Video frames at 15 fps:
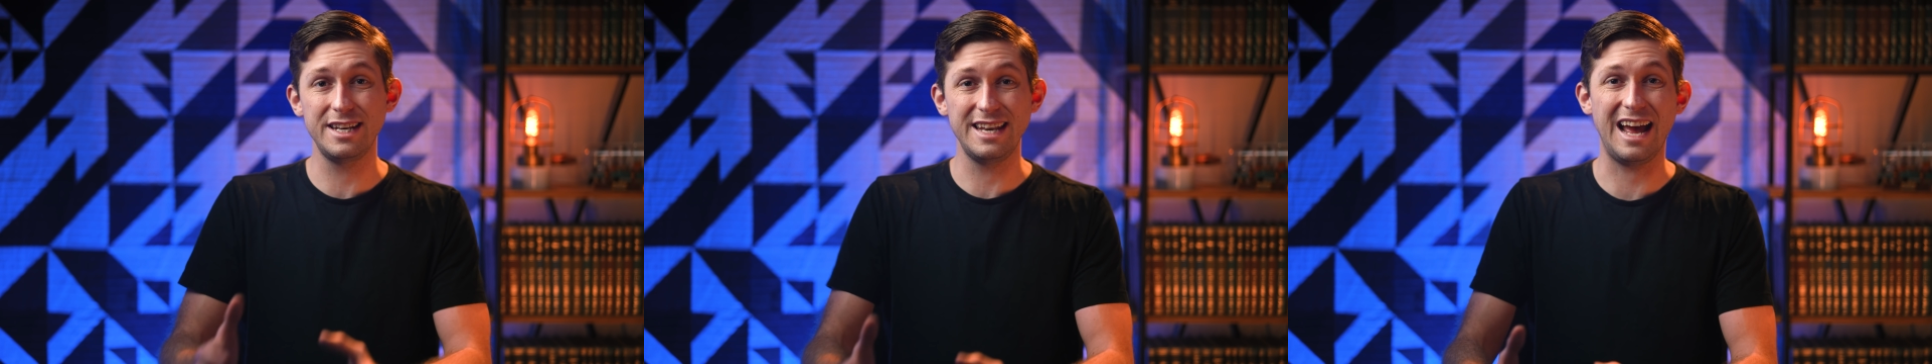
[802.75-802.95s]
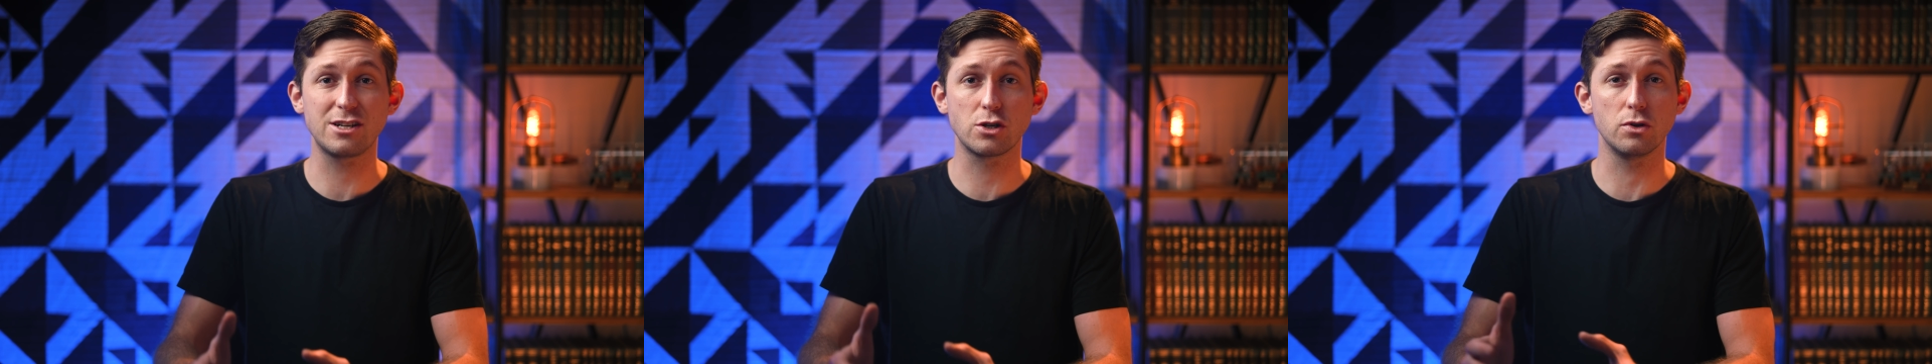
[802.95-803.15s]

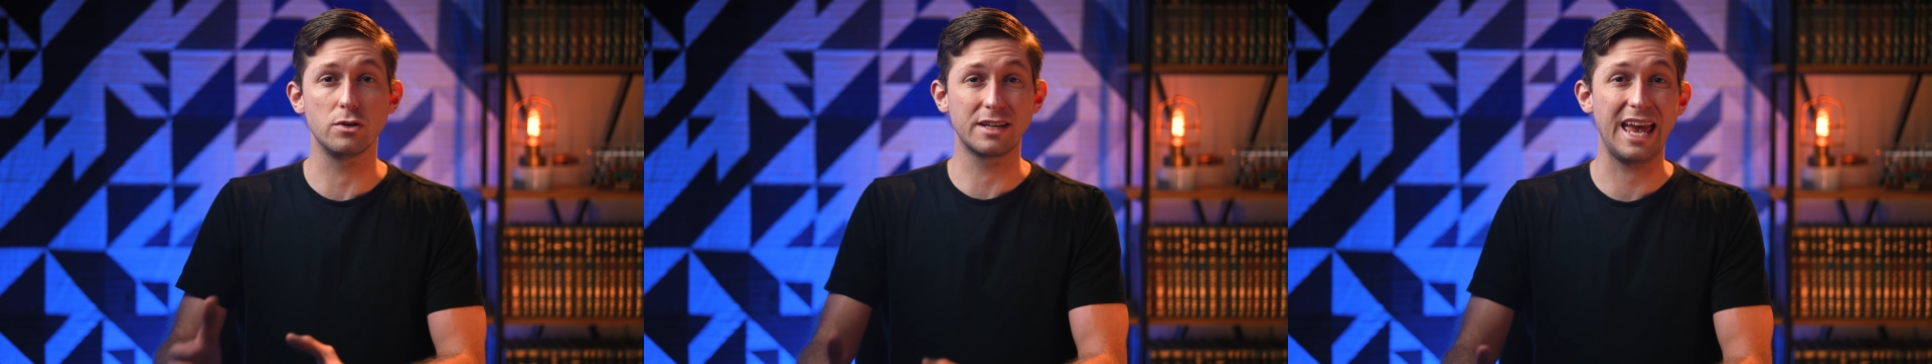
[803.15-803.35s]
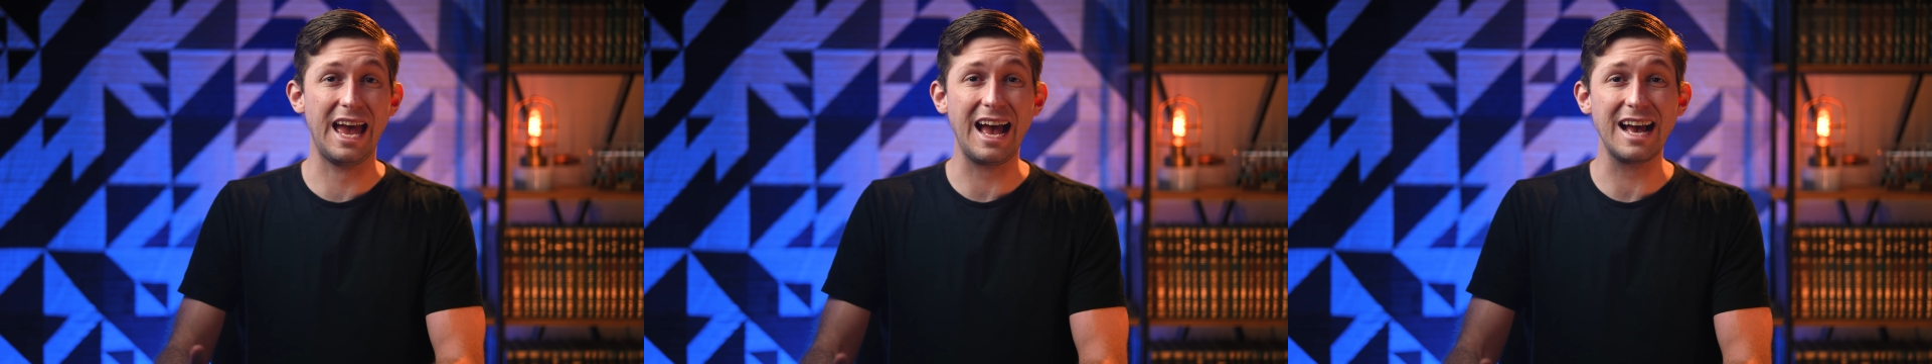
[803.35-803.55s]
natural
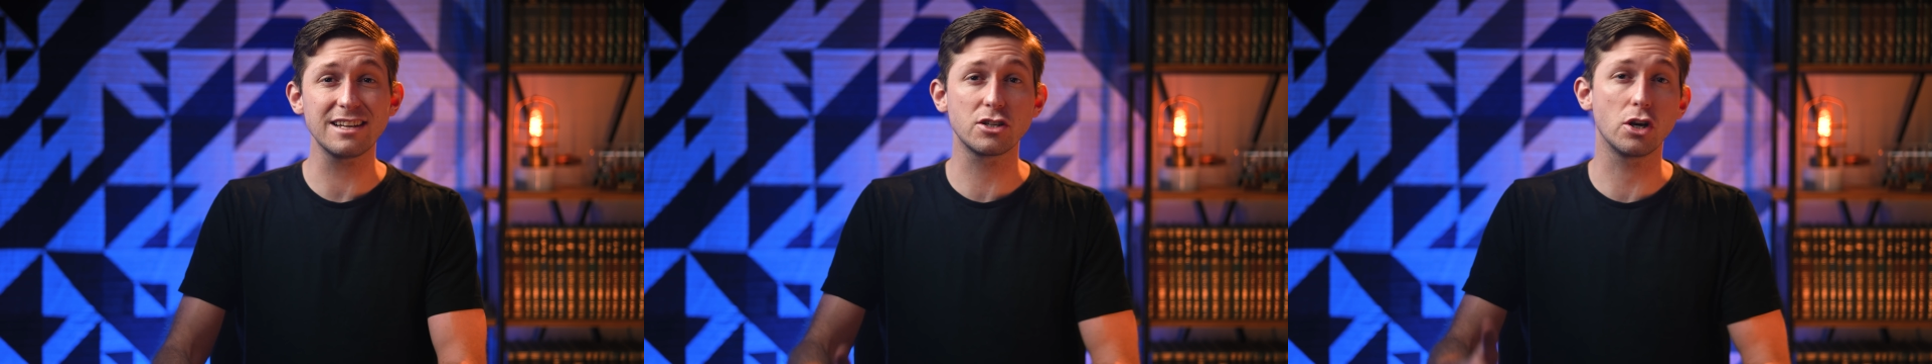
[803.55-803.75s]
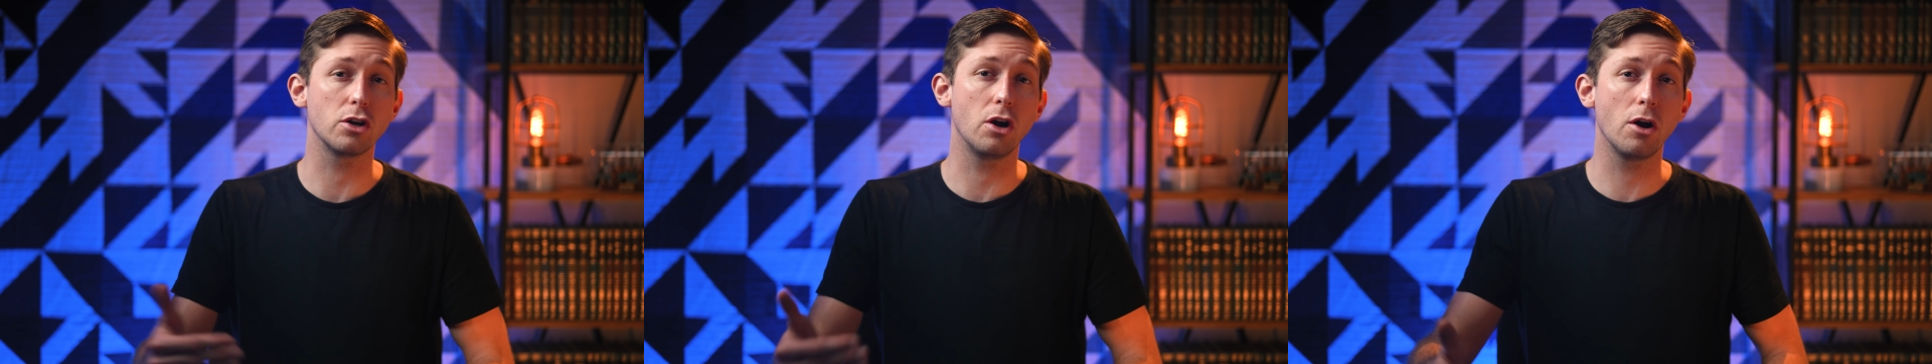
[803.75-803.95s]

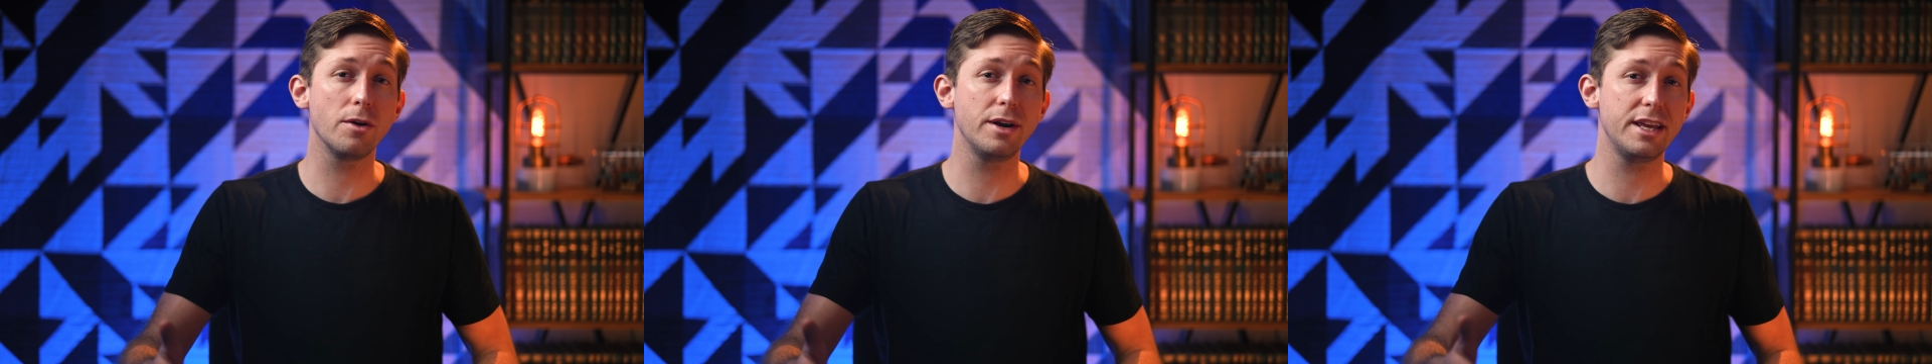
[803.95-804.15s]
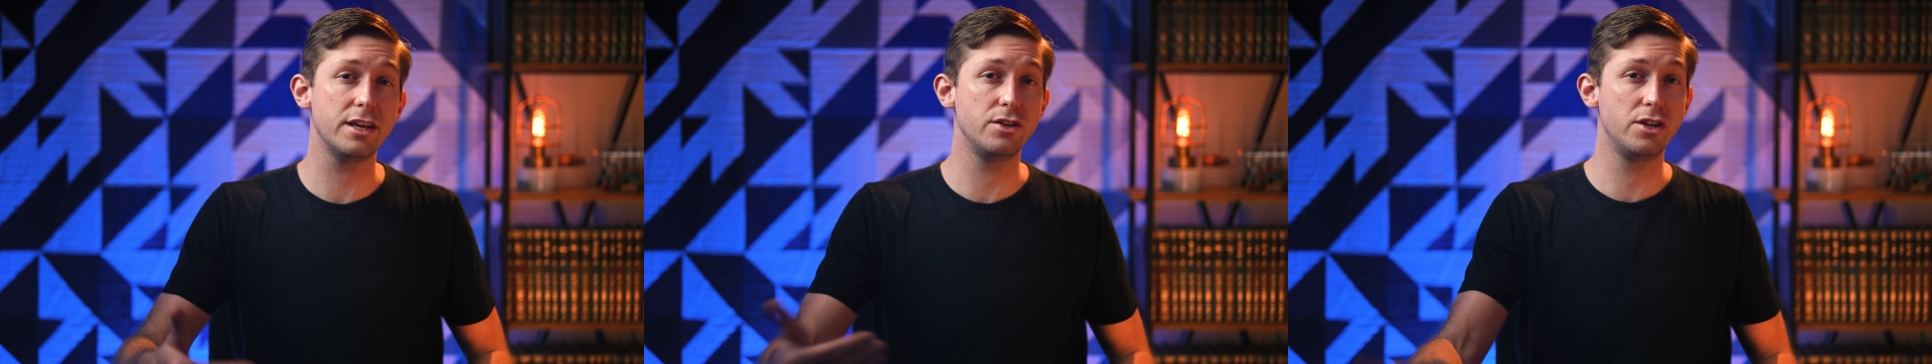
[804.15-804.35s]
gas are
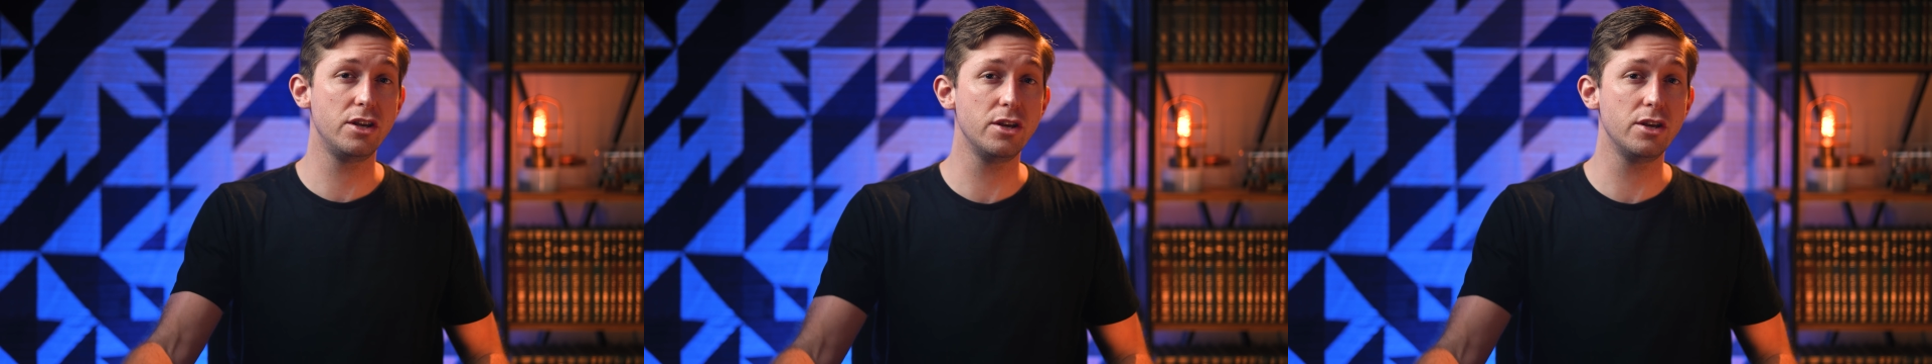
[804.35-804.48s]
already in